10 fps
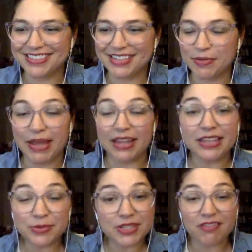But
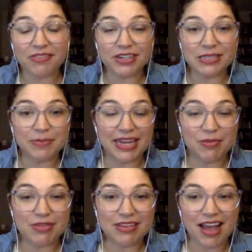this was our first meeting
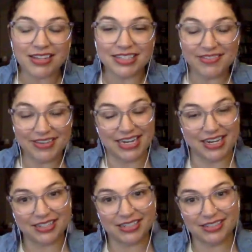with Max living here.